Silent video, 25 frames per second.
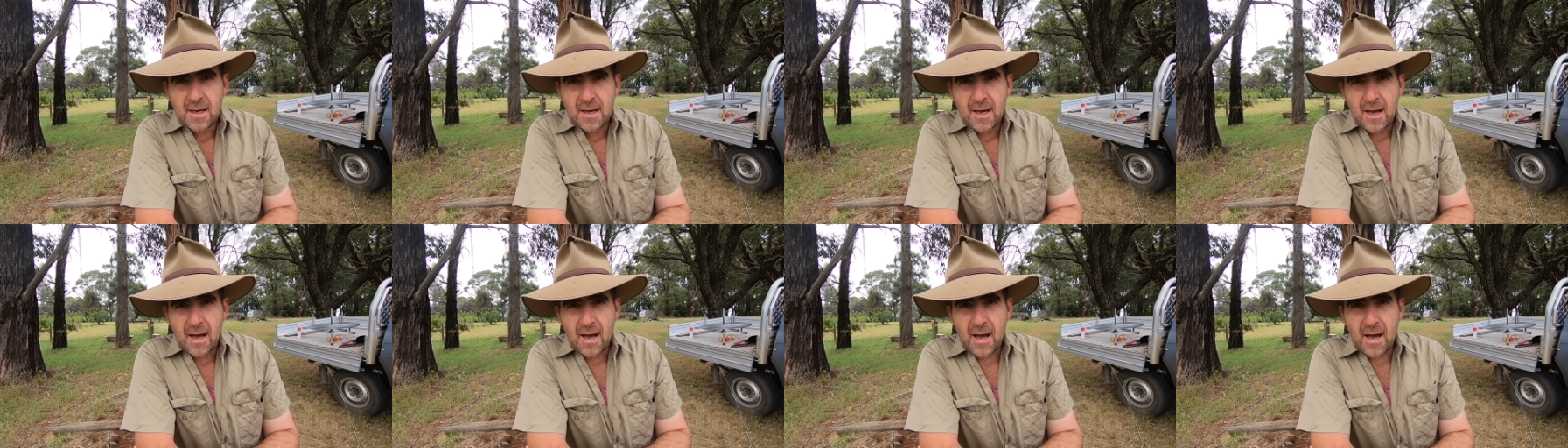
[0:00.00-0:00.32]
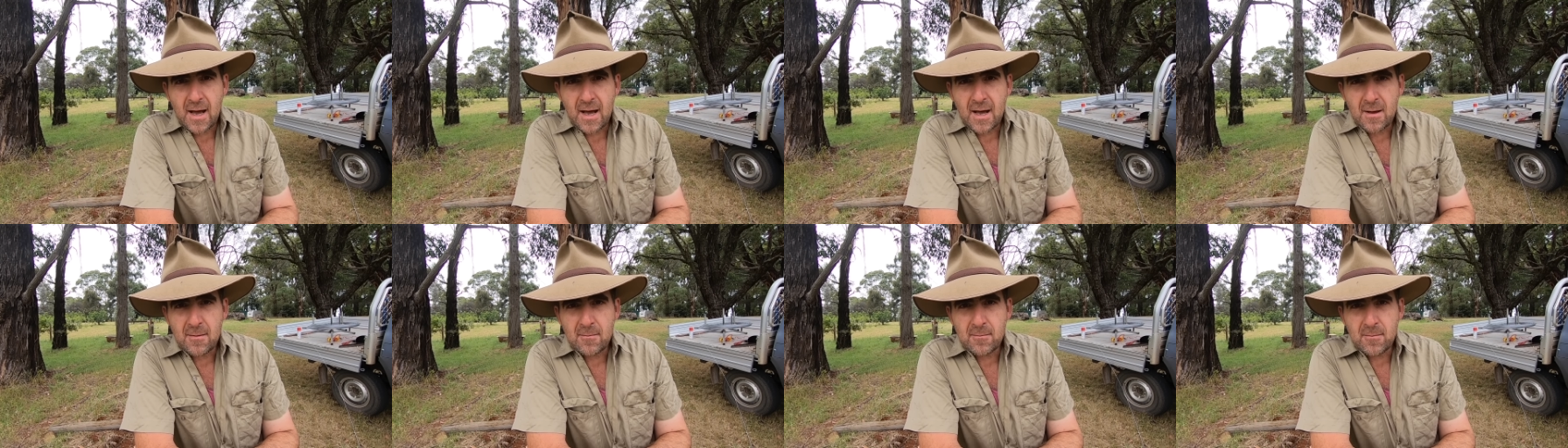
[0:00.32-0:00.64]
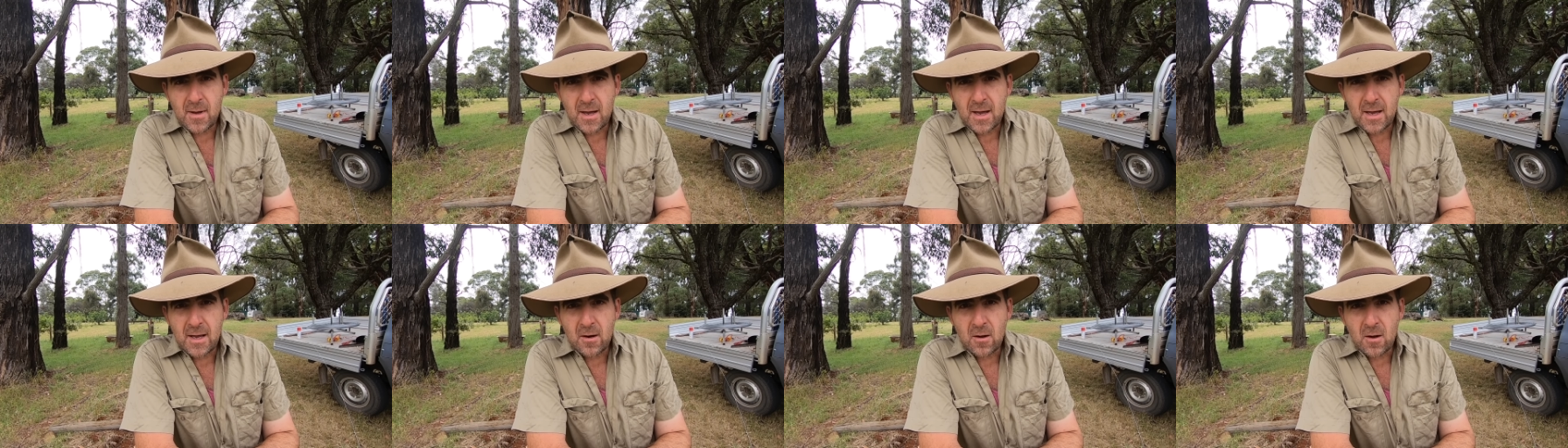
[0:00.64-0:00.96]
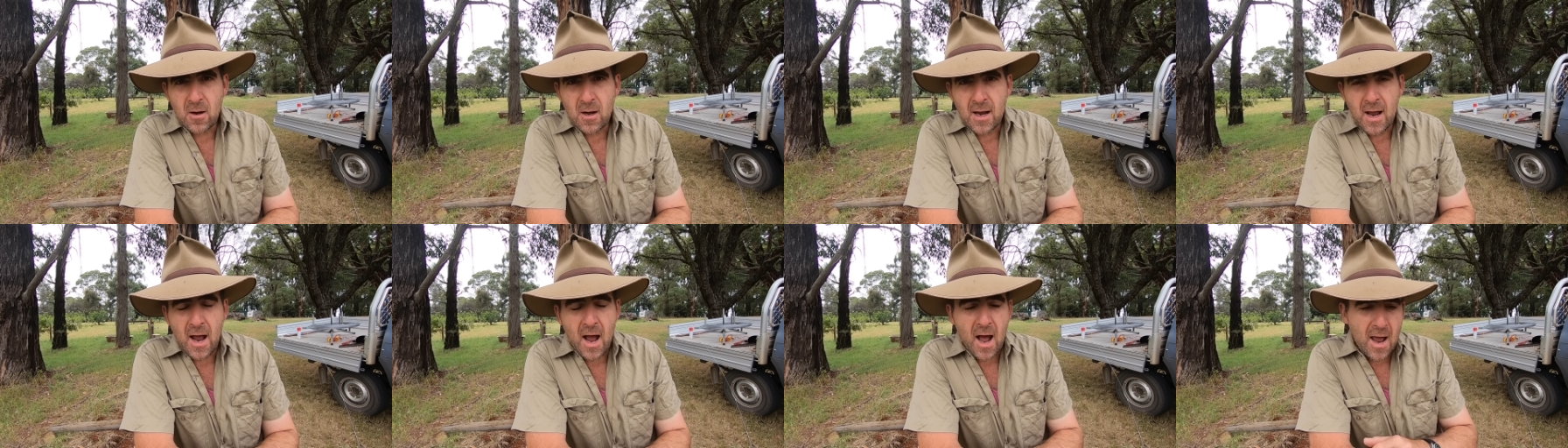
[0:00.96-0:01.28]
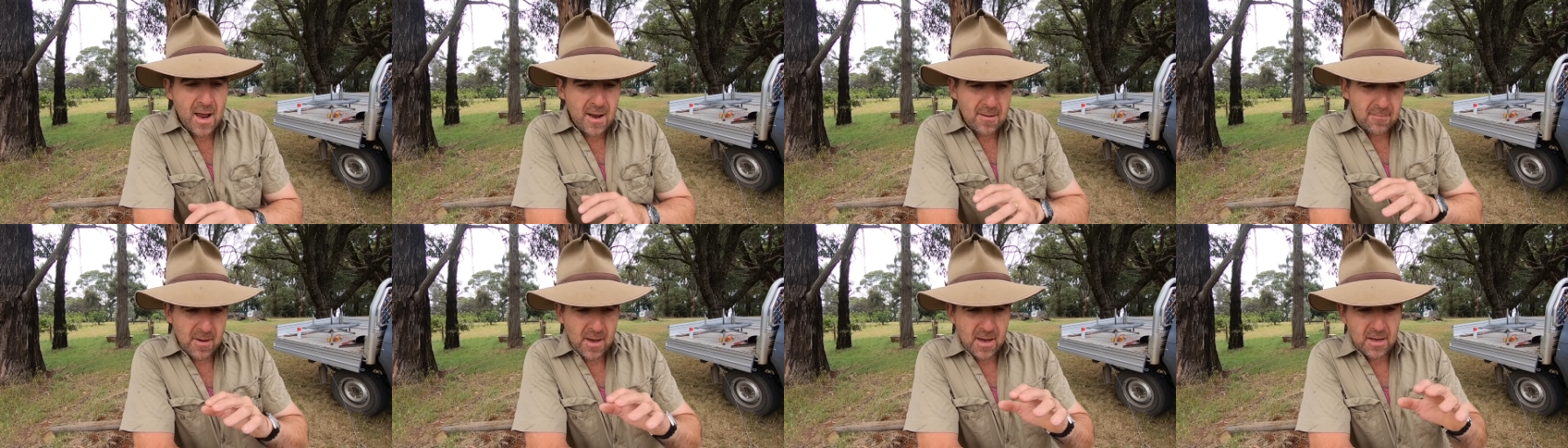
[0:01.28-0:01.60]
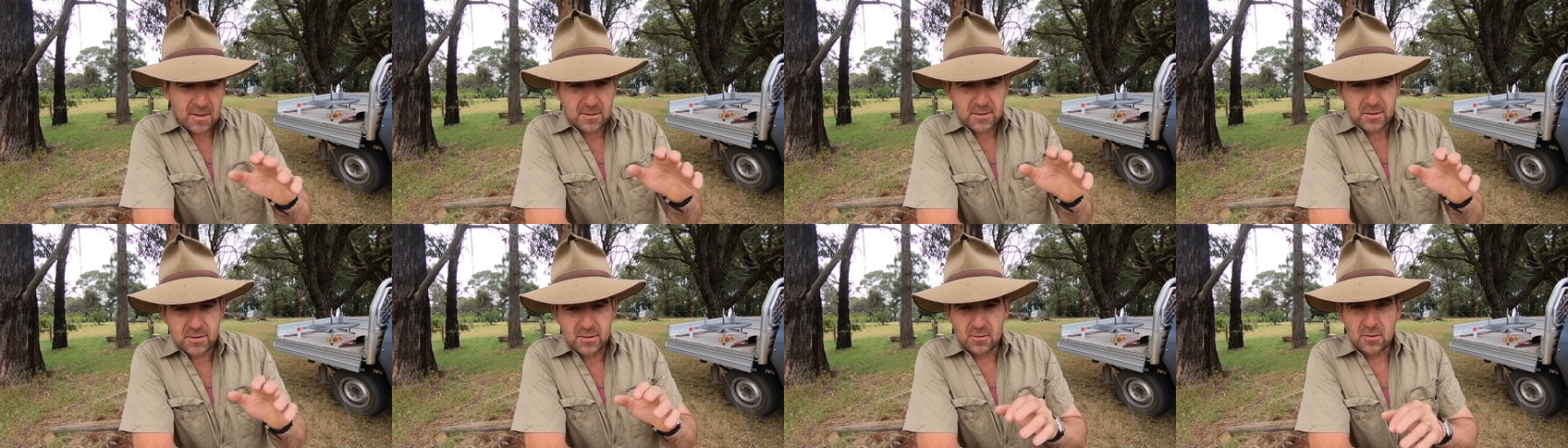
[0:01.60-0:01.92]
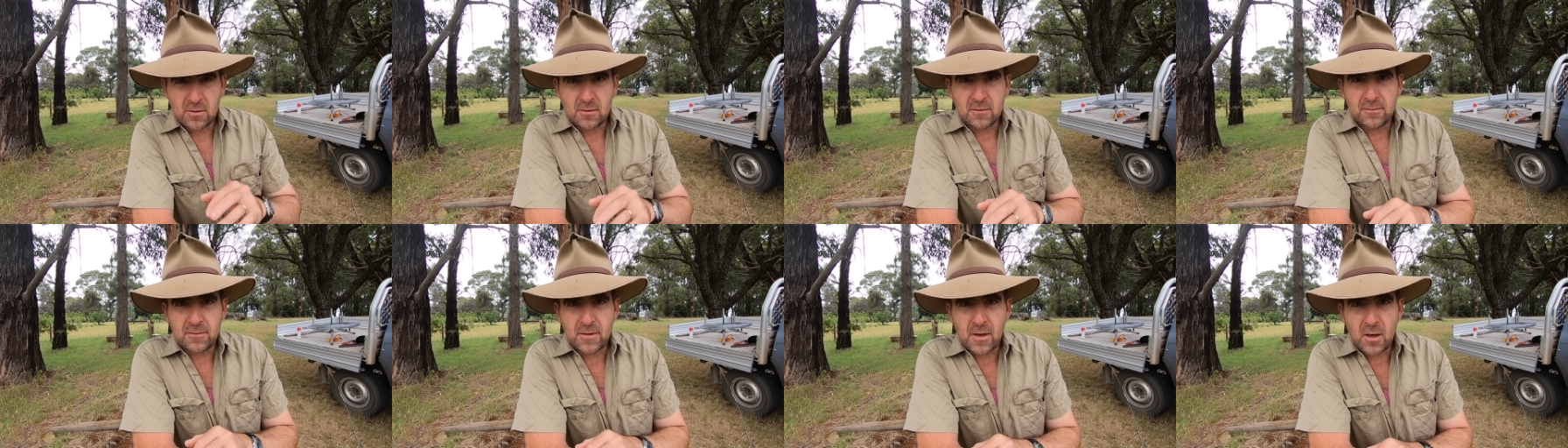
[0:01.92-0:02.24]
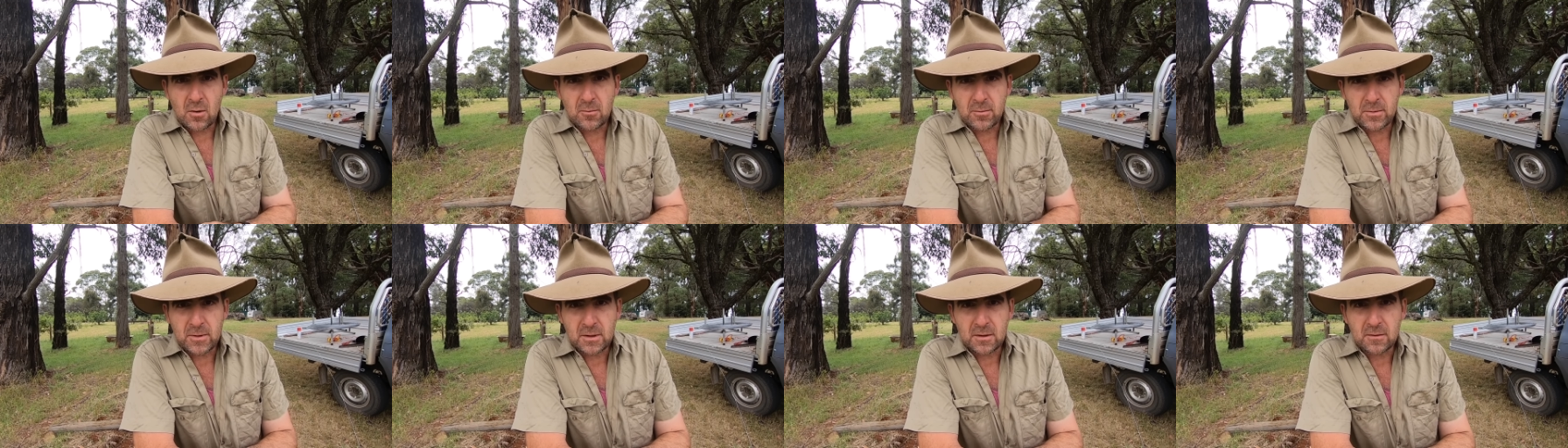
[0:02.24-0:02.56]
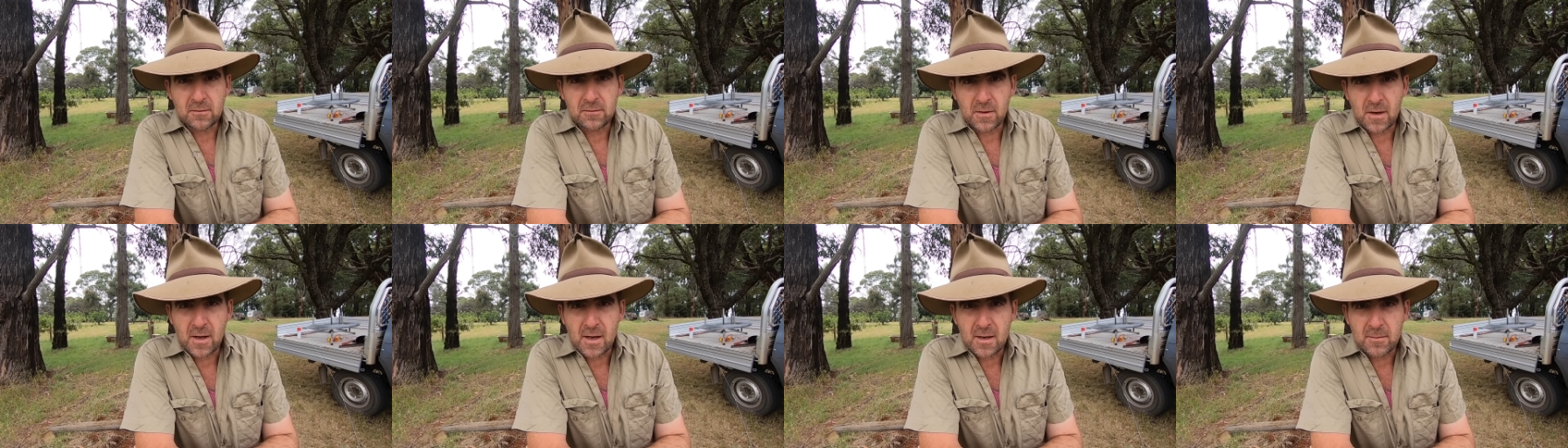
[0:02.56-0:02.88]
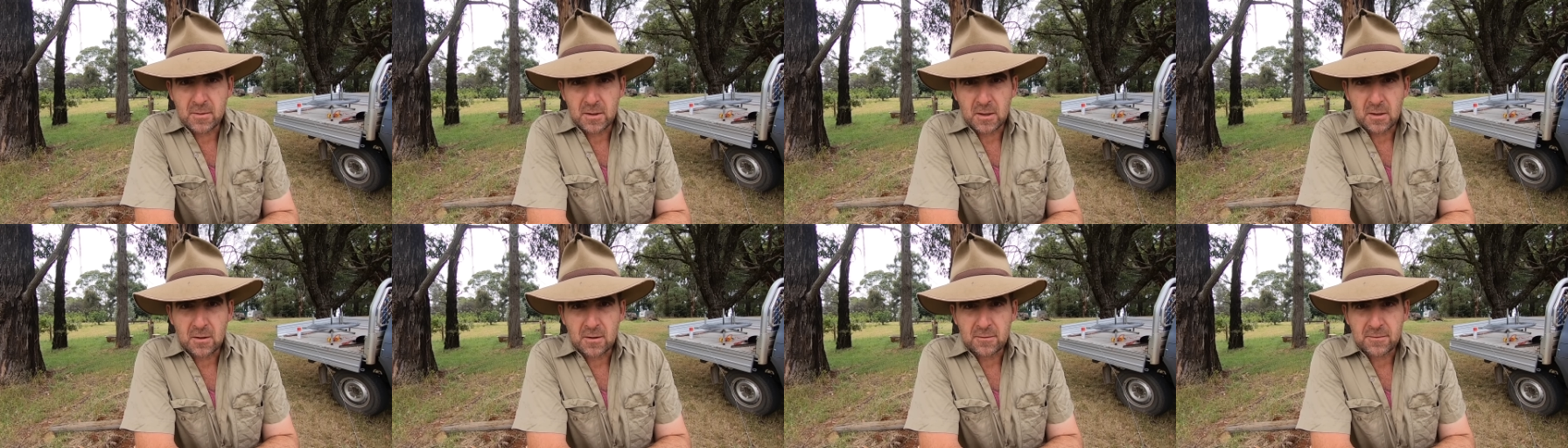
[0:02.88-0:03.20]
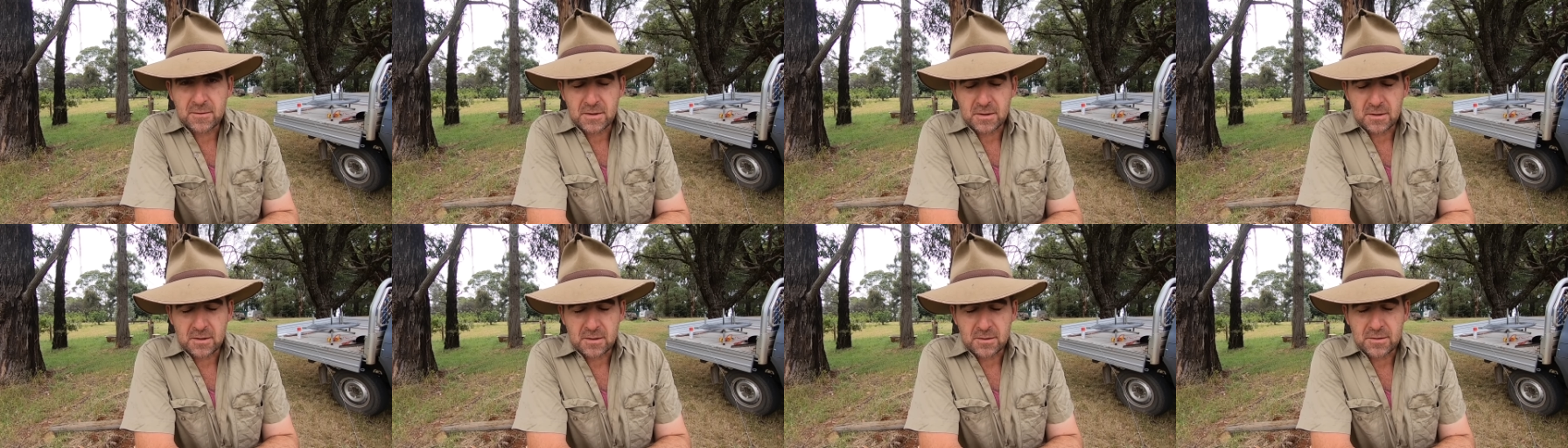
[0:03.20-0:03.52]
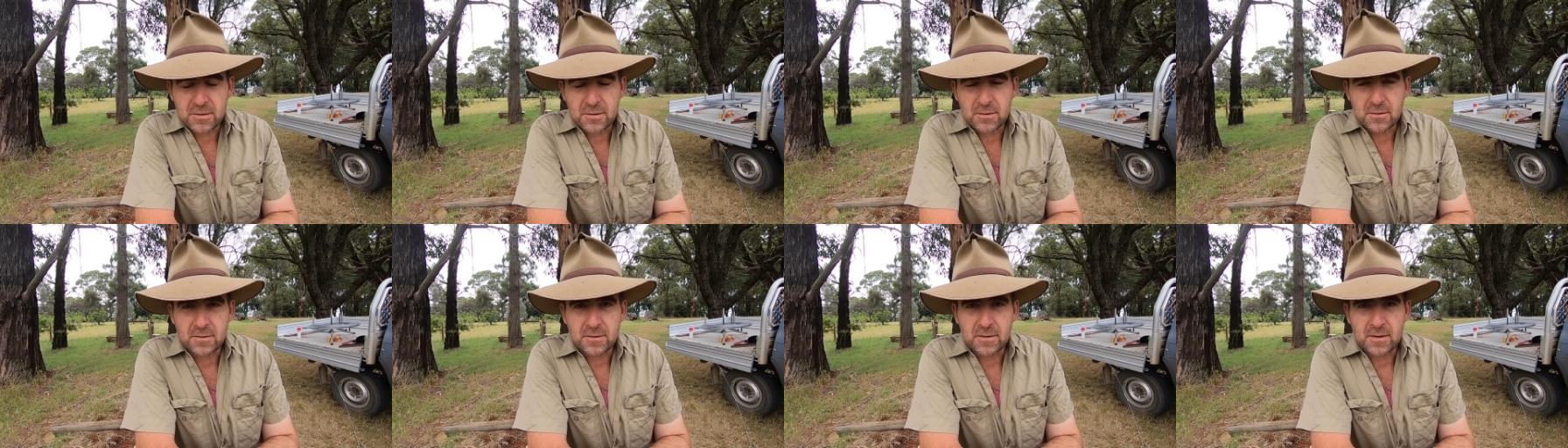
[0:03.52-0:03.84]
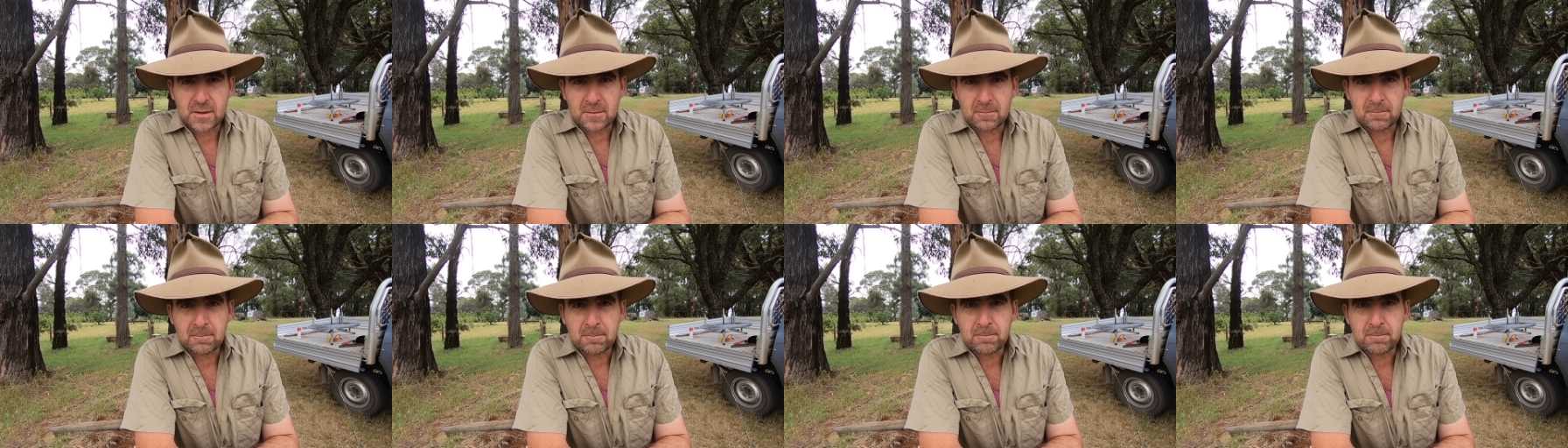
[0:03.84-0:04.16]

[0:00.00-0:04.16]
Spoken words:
and I aim at sort of helping your farm and lifestyle sort of thing.